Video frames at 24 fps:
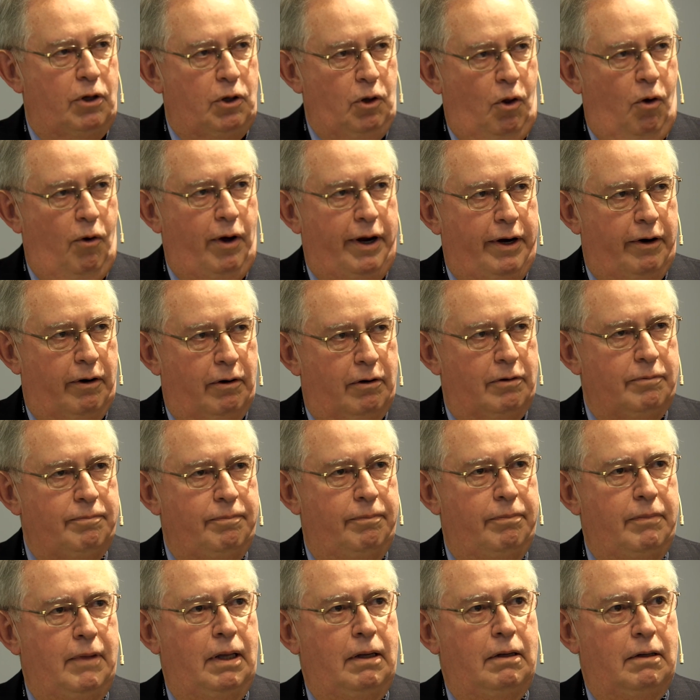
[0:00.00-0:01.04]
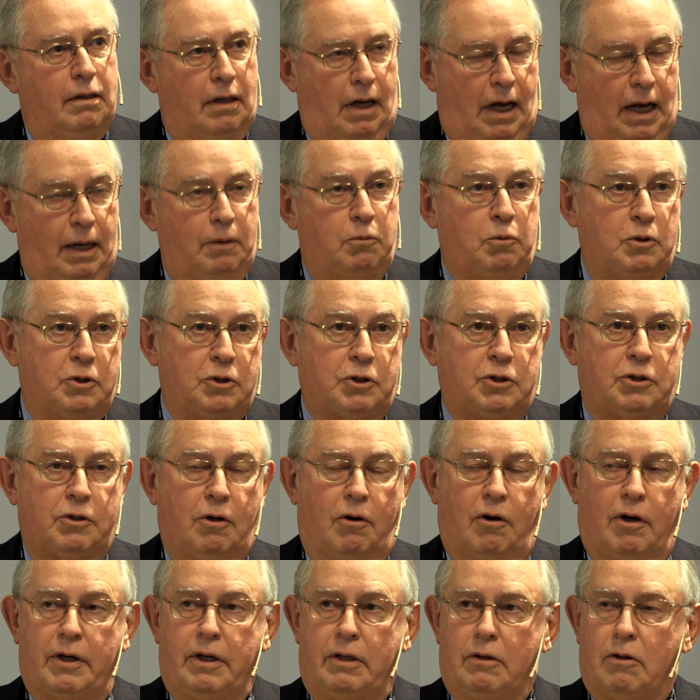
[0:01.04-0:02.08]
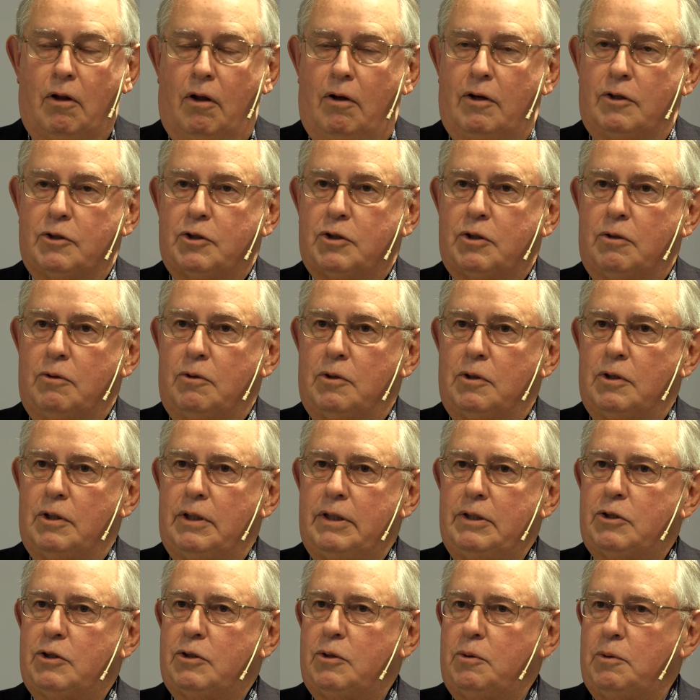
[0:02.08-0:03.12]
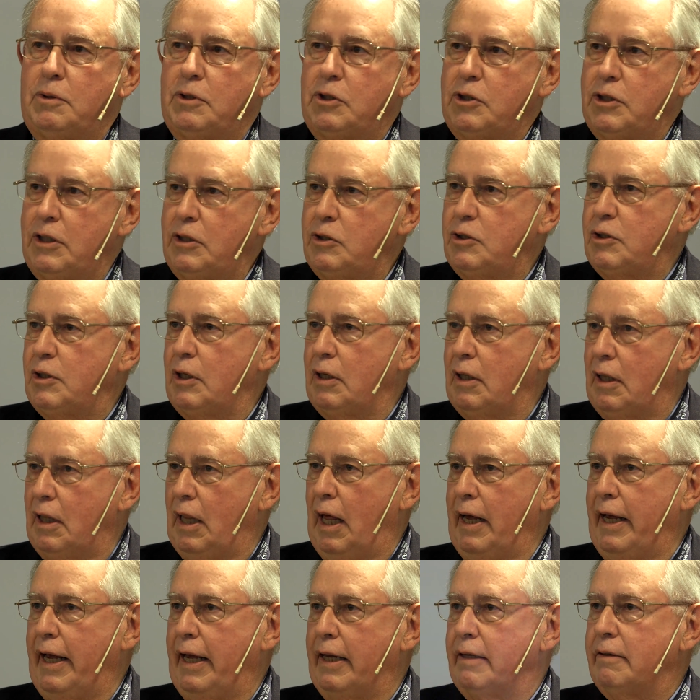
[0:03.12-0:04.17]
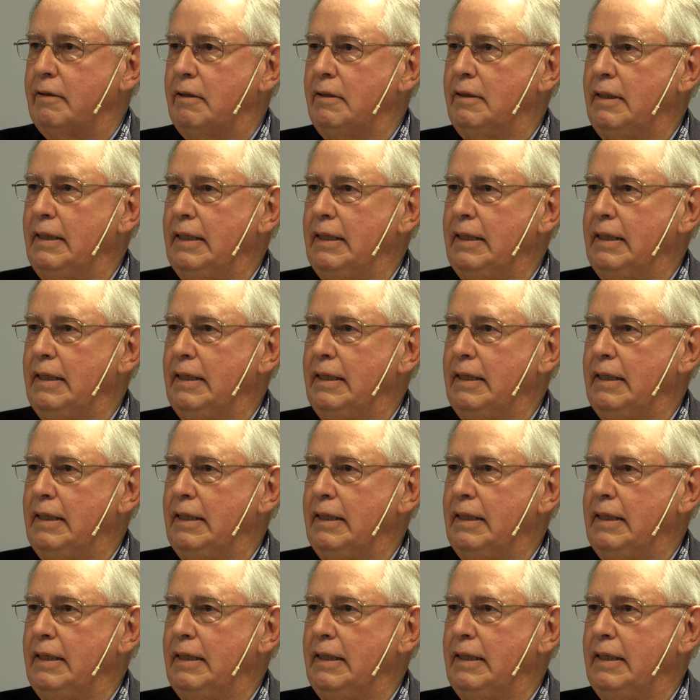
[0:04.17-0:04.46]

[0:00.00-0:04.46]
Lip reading: a lawyer, I was taught in law school, is to assist a client